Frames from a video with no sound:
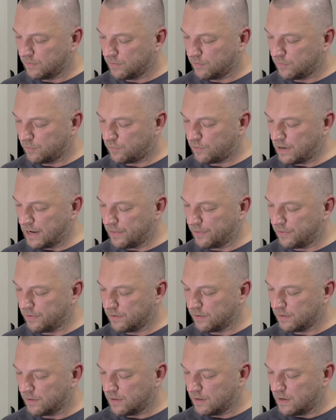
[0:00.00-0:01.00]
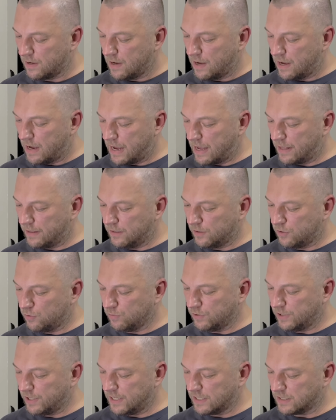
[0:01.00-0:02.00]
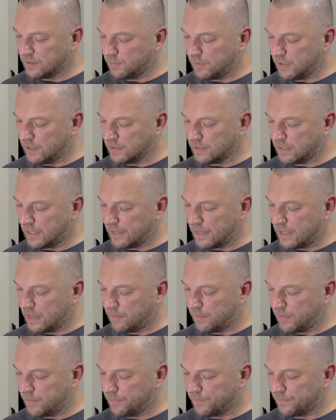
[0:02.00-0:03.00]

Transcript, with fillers: friend, and enthusiasm is an enemy.